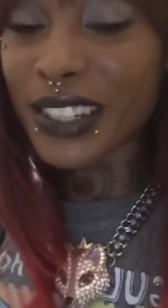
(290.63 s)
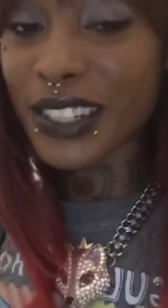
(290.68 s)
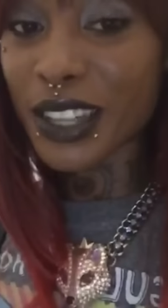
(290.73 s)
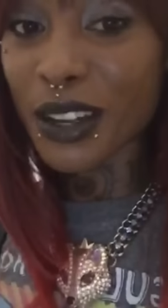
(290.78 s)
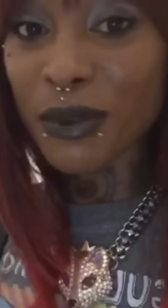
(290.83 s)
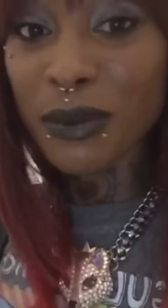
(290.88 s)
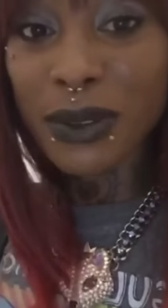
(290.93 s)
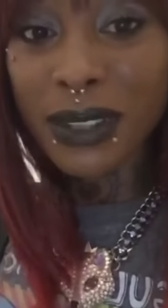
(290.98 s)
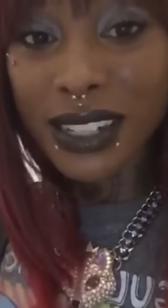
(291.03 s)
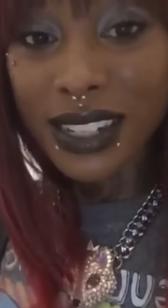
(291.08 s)

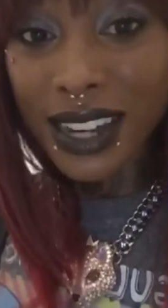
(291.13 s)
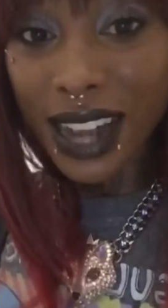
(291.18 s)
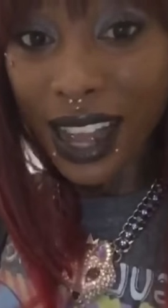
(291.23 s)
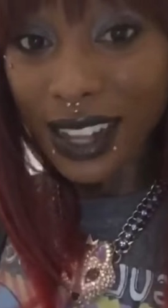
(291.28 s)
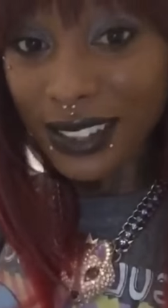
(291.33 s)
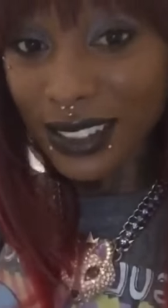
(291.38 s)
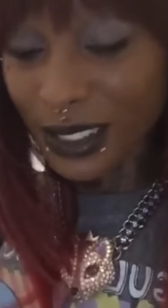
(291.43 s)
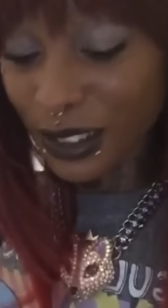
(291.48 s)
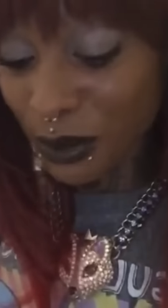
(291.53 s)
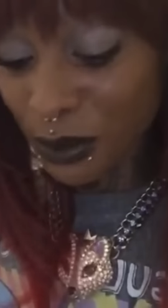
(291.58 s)
Up with a
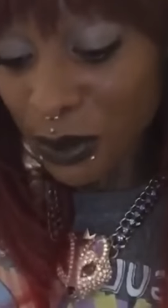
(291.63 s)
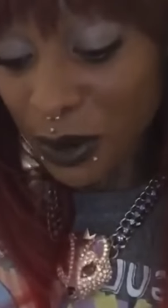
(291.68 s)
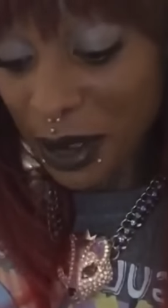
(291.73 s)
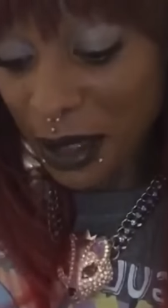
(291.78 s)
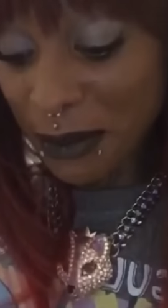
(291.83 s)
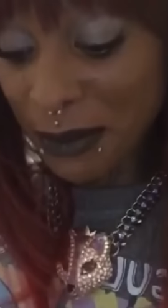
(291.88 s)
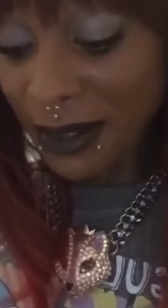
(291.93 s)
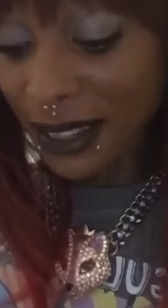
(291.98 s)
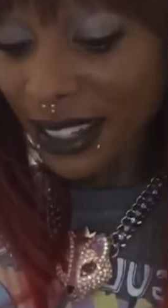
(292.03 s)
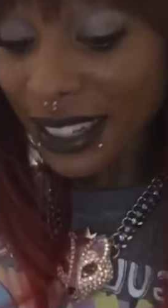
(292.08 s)
doctor's
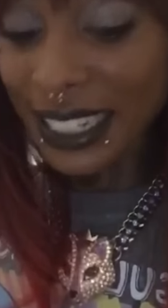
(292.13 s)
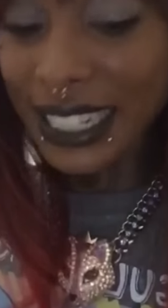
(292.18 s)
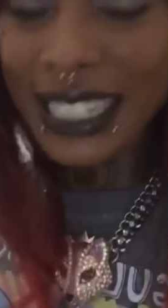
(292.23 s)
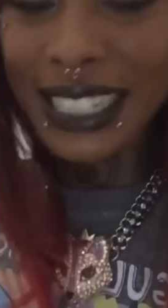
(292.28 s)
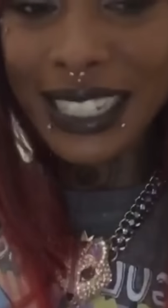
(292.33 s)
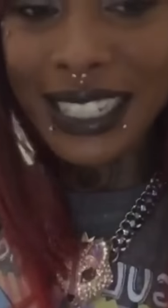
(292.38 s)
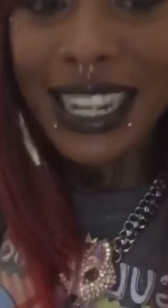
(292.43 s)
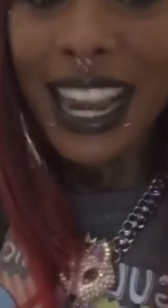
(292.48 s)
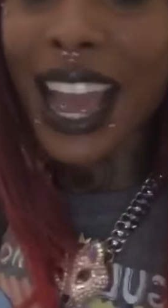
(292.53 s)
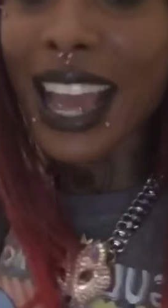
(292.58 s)
appointment. He
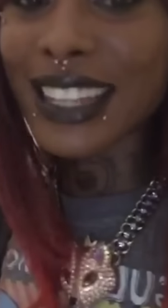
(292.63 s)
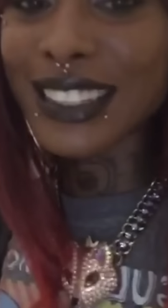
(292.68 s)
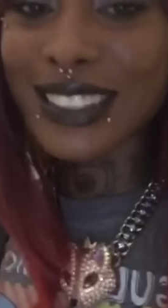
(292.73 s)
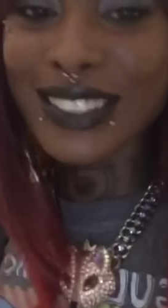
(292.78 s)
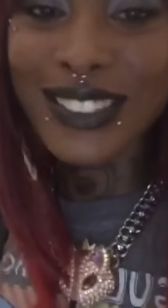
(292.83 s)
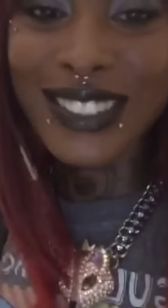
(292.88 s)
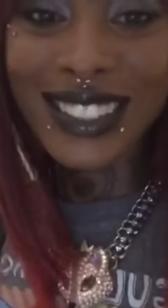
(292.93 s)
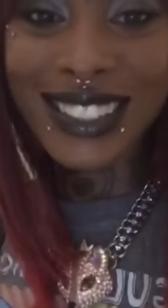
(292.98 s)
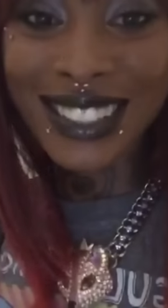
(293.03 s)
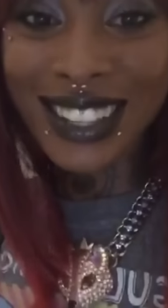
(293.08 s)
did not do
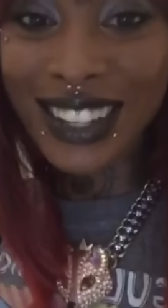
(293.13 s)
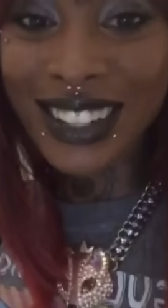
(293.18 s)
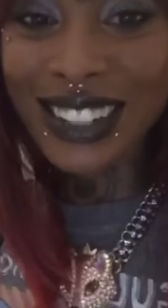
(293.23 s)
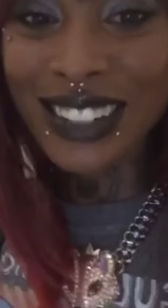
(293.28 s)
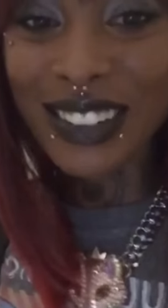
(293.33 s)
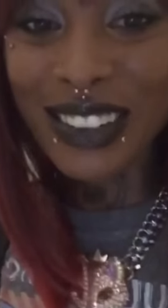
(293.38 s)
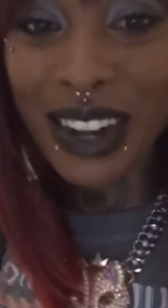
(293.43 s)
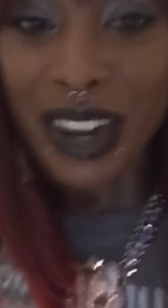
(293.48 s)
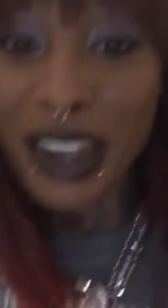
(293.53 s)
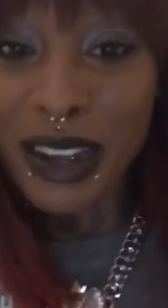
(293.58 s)
a
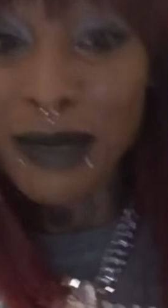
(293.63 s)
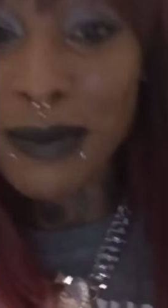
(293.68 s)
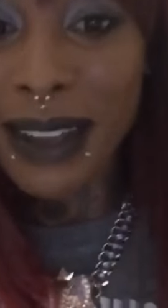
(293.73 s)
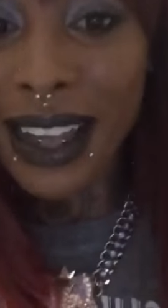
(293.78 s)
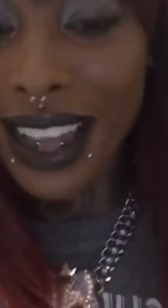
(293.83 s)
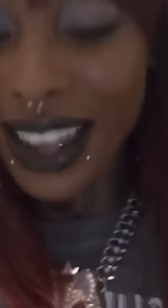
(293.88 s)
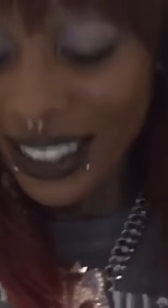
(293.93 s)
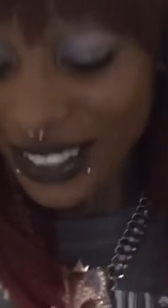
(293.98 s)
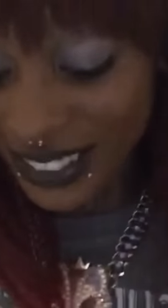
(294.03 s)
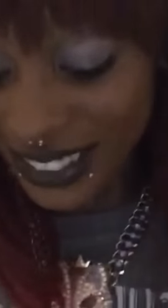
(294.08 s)
sonogram.
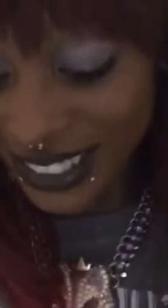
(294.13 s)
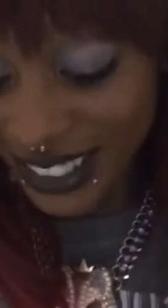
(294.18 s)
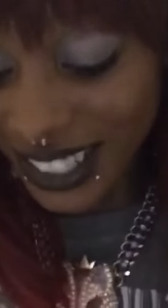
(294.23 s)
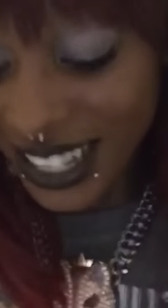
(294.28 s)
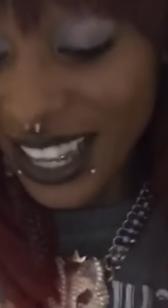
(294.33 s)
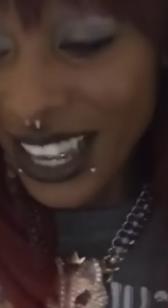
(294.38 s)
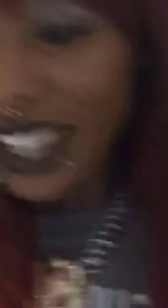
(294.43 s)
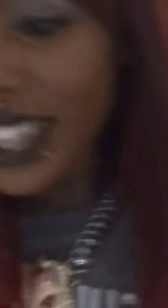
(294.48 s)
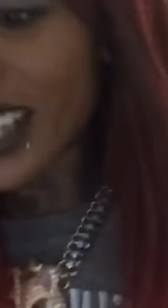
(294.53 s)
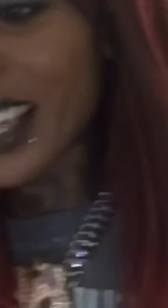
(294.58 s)
I only
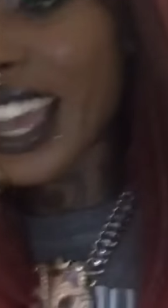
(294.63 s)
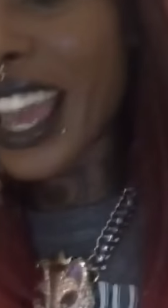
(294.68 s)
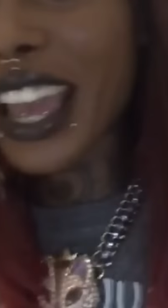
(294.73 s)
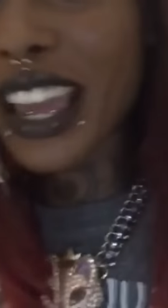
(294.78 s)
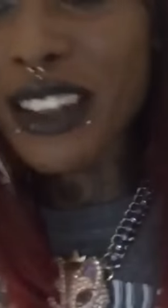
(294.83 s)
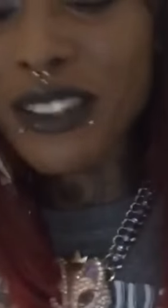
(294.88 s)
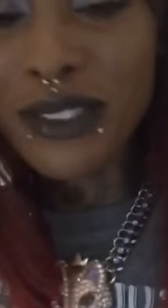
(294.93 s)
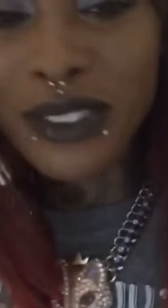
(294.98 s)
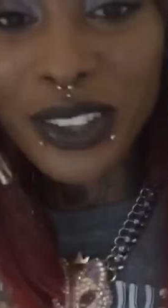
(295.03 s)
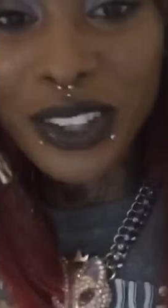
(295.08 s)

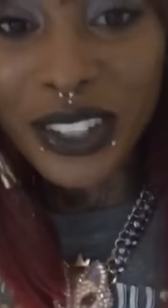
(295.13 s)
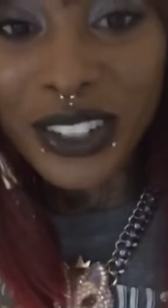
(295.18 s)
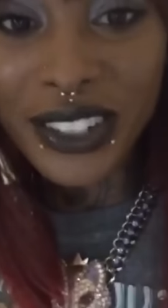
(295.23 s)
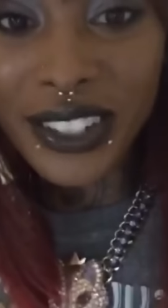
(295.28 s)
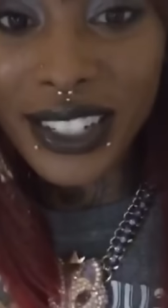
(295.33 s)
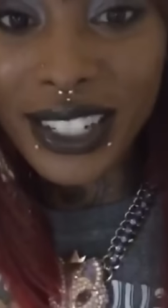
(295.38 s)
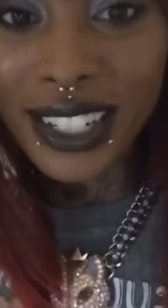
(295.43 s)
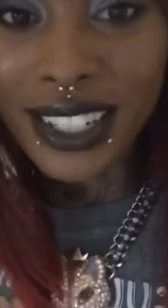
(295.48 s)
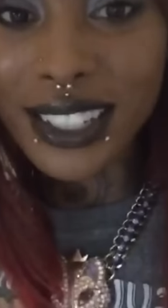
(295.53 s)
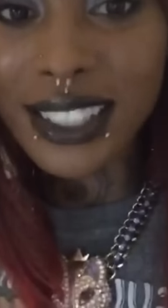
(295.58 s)
gave
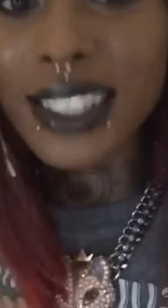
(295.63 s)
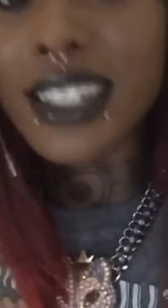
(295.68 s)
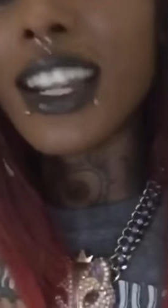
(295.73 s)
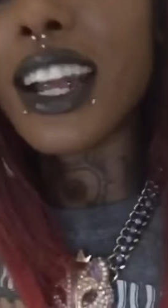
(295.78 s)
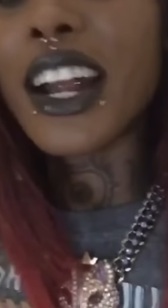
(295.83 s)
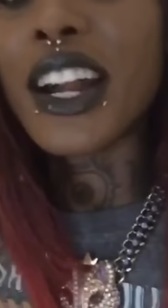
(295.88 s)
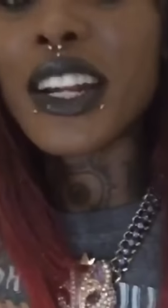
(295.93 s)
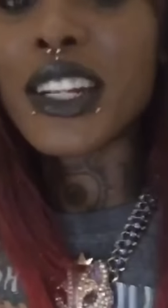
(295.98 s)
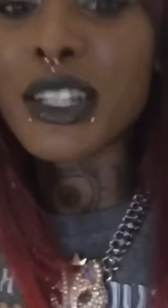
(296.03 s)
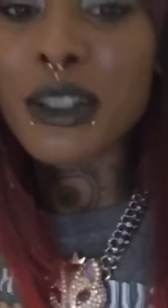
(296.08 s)
urine,
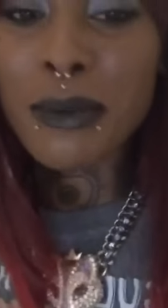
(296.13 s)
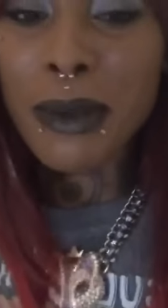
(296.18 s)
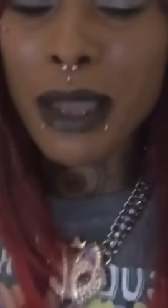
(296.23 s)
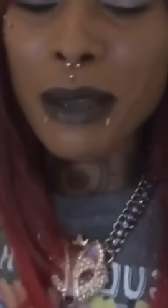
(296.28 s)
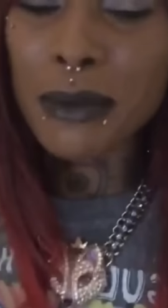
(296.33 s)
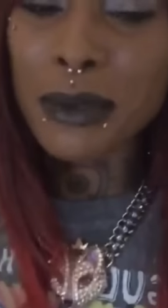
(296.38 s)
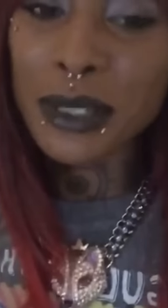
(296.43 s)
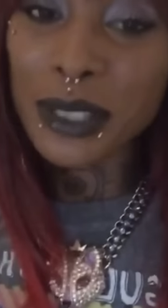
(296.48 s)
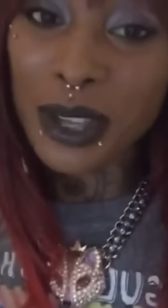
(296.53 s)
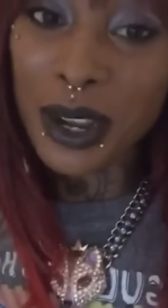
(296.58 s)
heard the
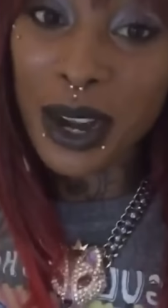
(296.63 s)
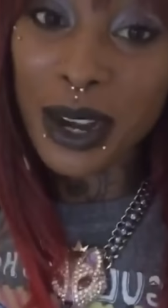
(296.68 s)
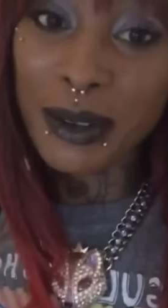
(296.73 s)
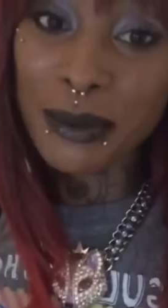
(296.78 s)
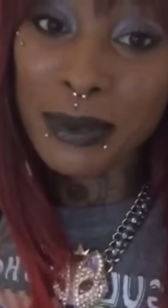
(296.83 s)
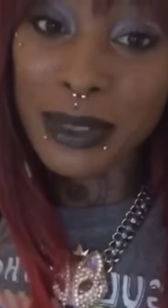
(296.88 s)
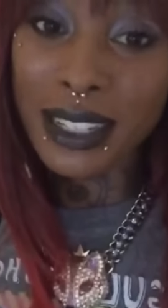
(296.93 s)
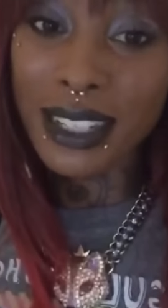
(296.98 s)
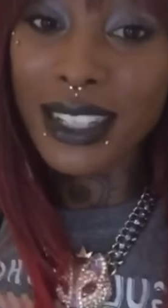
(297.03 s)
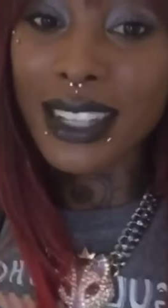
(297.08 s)
baby's
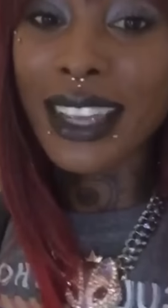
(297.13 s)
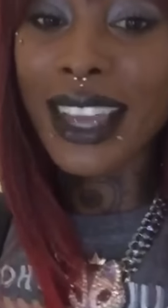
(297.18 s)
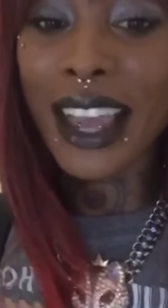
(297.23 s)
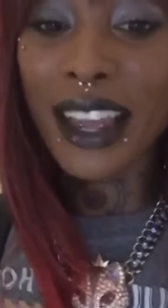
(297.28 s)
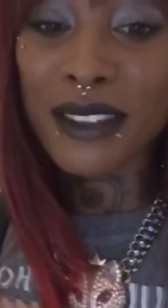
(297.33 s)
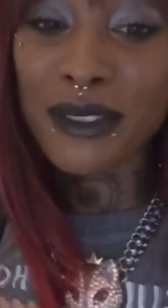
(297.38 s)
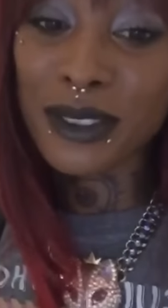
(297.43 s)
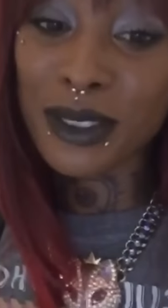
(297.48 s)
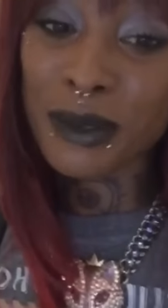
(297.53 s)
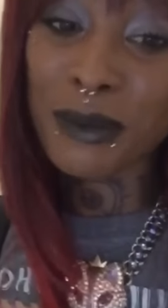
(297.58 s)
heartbeat,
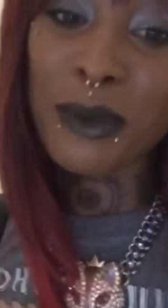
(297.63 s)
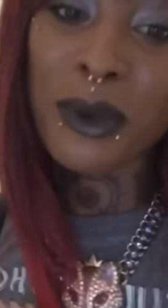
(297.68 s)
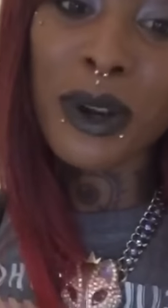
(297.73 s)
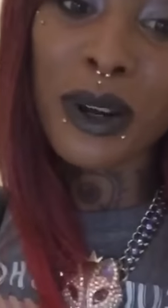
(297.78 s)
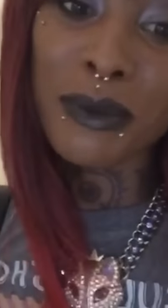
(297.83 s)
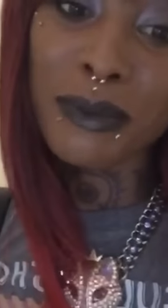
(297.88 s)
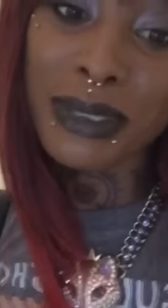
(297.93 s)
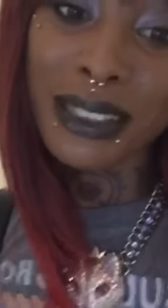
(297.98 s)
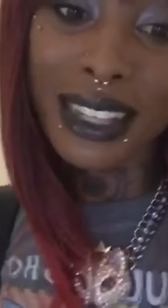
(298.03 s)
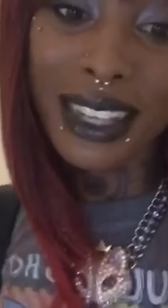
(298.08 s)
gave some more
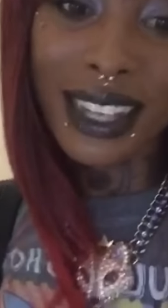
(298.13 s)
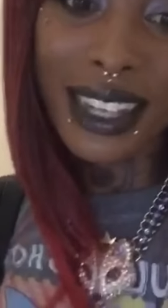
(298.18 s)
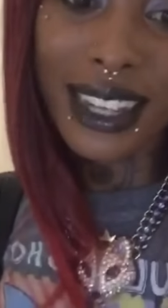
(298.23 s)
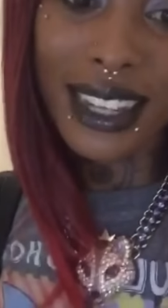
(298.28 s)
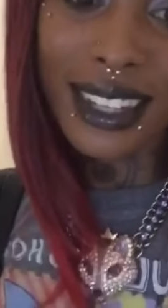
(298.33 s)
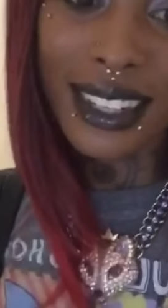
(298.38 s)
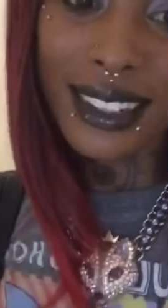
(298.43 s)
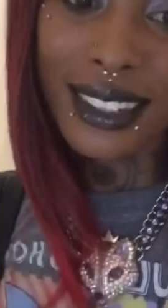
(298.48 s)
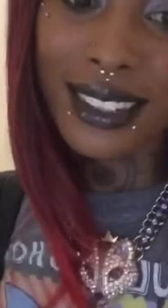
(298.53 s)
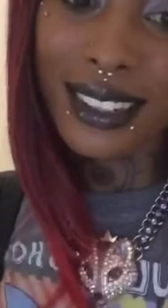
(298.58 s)

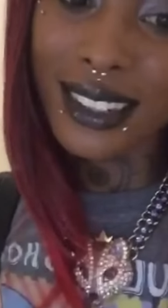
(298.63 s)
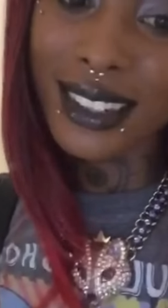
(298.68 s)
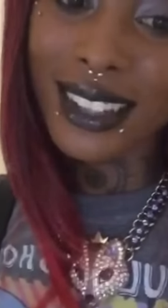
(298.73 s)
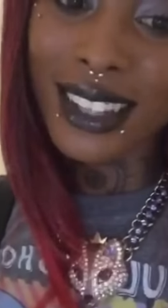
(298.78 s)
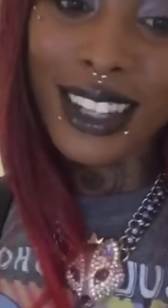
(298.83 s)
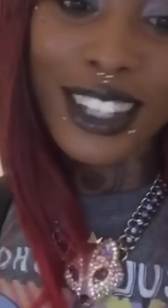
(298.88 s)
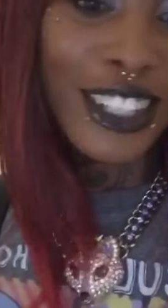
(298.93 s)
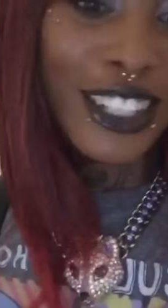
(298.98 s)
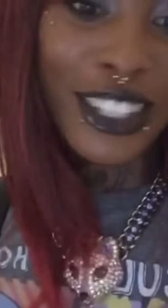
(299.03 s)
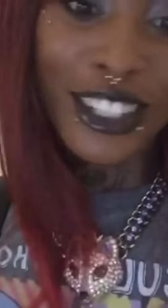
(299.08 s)
blood,
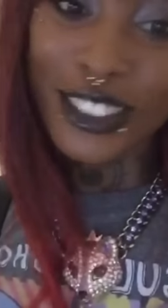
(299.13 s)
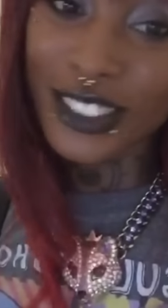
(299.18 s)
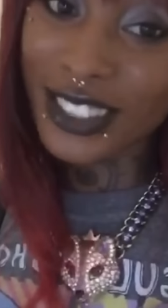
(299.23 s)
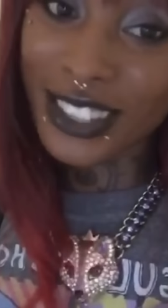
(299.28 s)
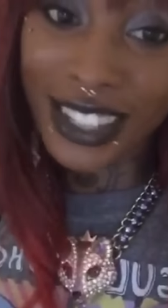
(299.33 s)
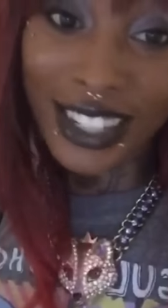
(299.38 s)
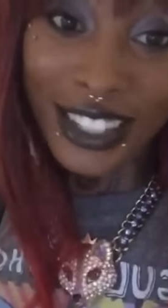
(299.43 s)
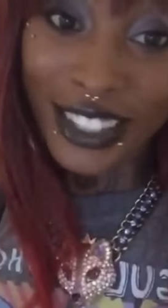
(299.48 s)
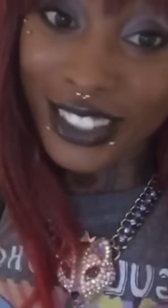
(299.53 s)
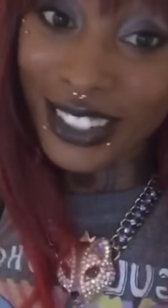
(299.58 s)
no
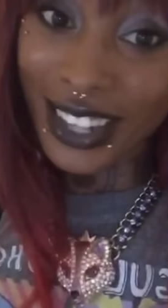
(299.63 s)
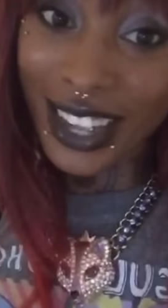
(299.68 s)
gen.